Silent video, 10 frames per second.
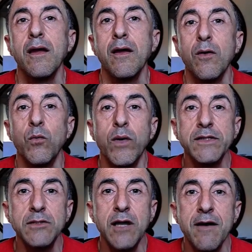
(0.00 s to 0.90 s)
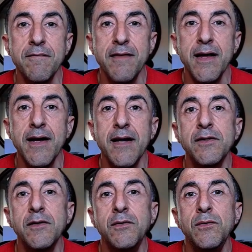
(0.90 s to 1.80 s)
Once you have
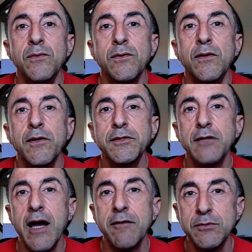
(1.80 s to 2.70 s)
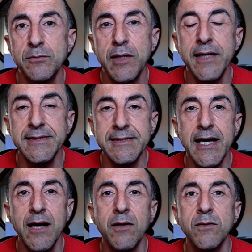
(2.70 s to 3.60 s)
that, you're going to have to write
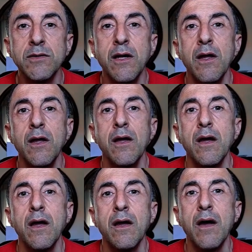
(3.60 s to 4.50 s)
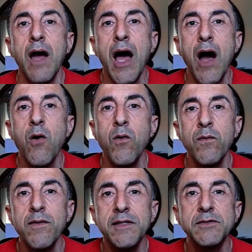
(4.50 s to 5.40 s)
down how
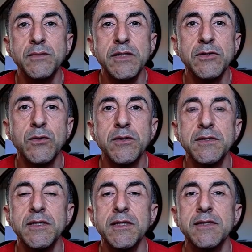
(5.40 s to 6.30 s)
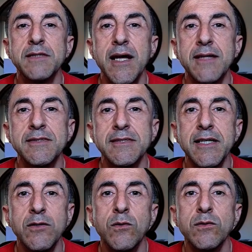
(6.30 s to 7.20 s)
these resources and
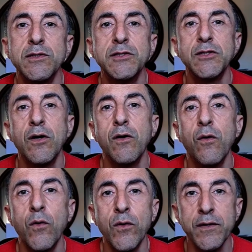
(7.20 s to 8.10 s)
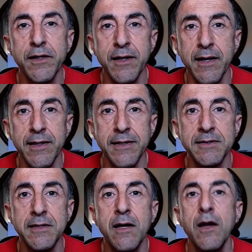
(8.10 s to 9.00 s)
stakeholders are
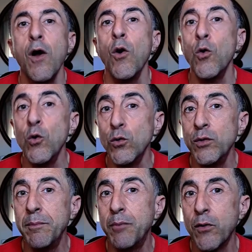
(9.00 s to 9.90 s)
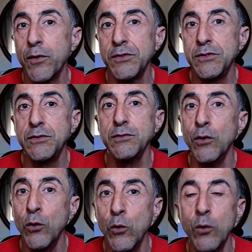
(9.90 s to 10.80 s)
organized, who reports to
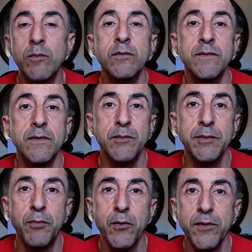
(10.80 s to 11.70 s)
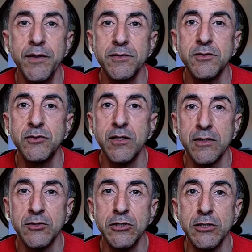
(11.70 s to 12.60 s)
whom, the reporting
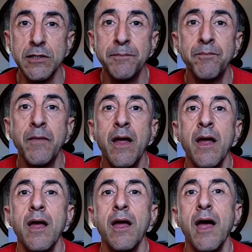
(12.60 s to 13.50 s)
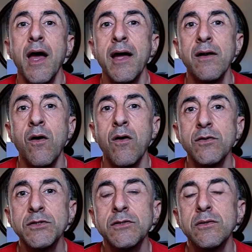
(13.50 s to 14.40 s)
structure, and
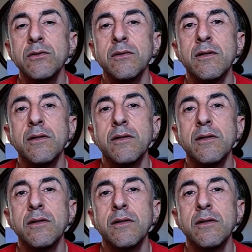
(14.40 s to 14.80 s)
also